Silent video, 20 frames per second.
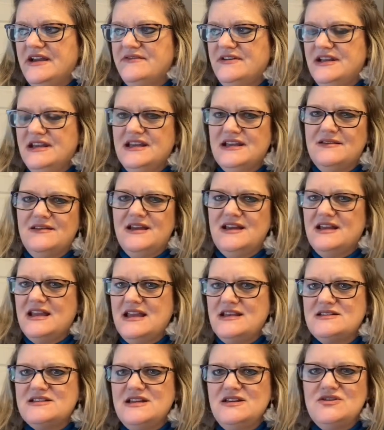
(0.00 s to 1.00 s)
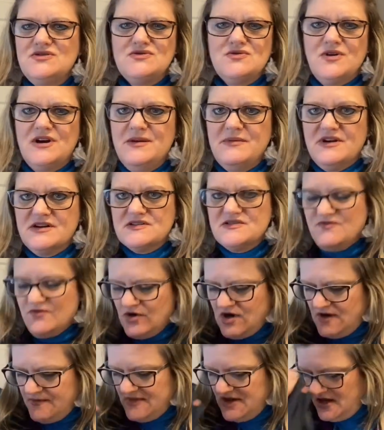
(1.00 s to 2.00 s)
and I get like 18 to 20 bucks
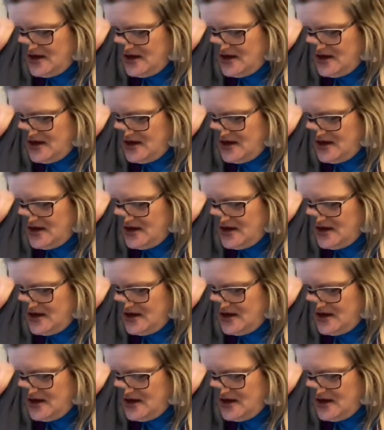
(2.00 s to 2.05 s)
for them.